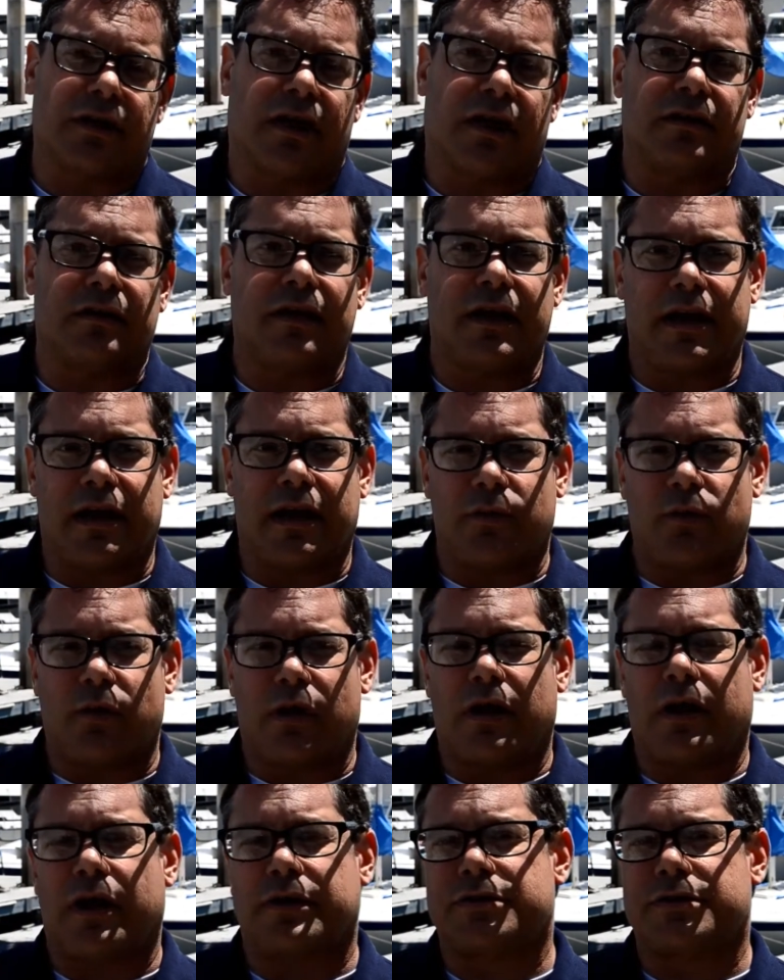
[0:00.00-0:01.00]
on
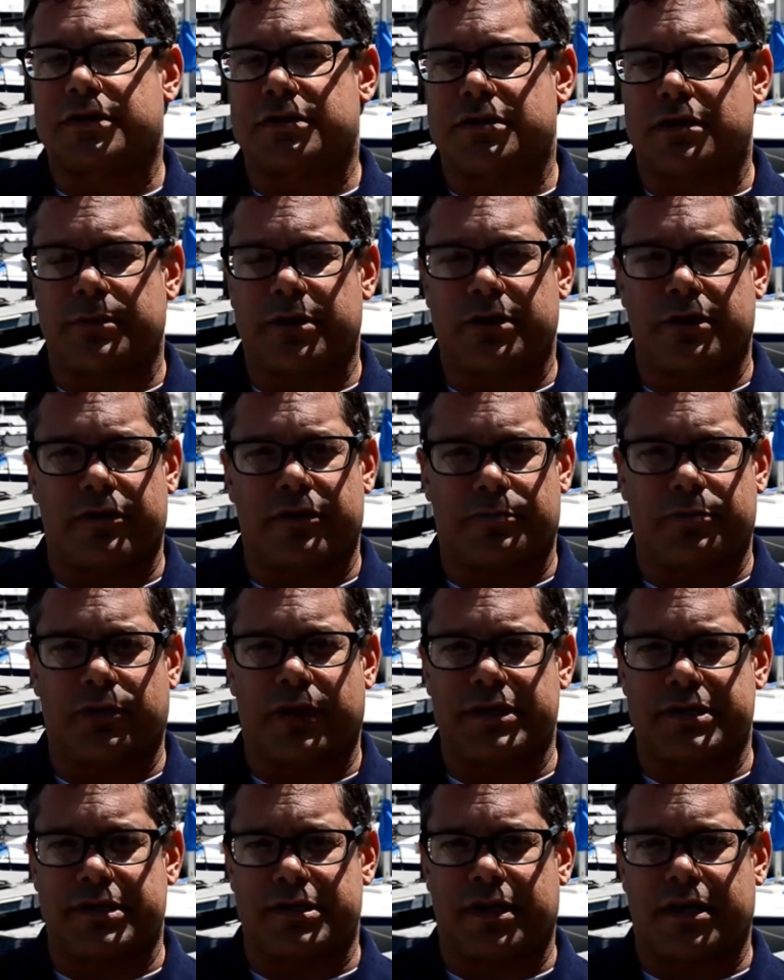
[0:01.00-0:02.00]
LandWatch and some of the other
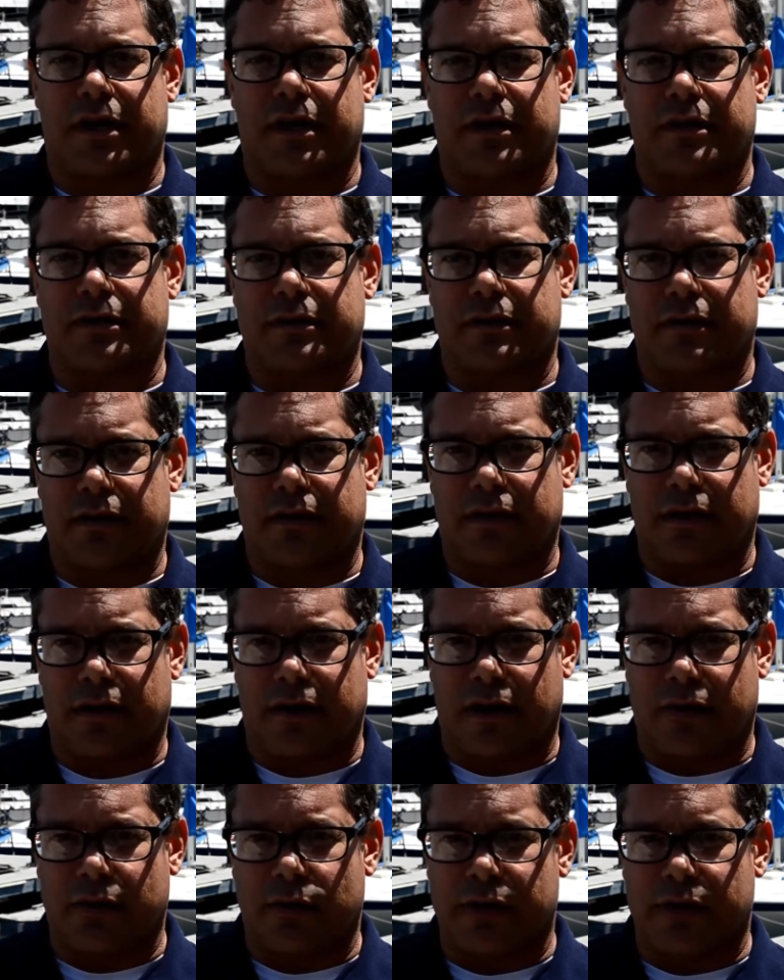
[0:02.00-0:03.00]
places on
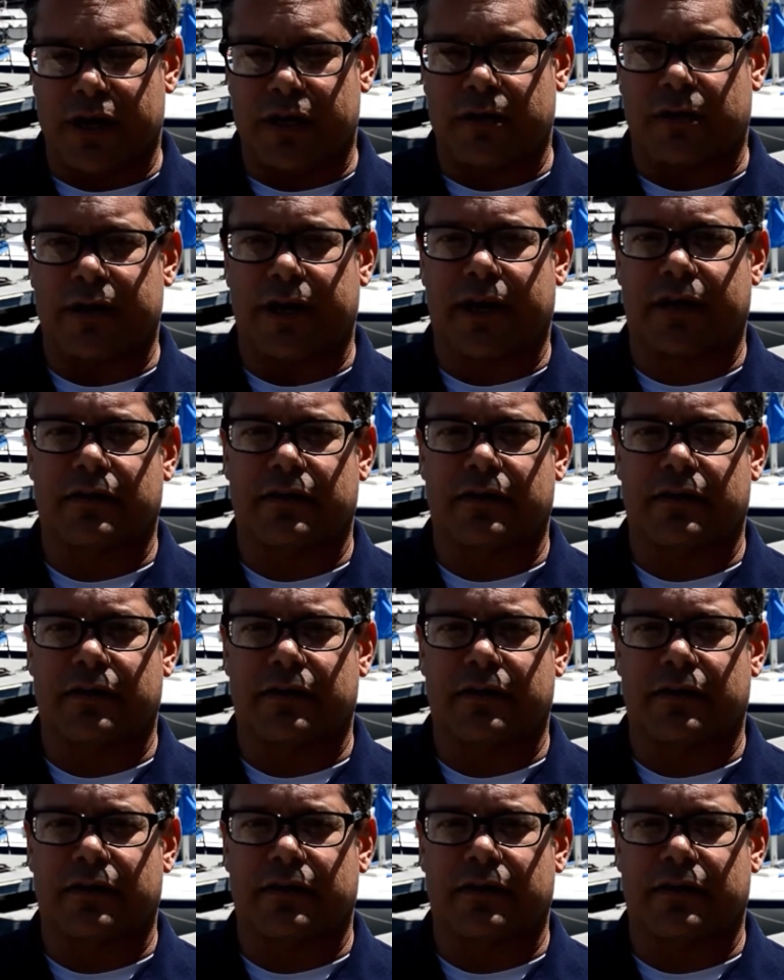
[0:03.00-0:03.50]
the internet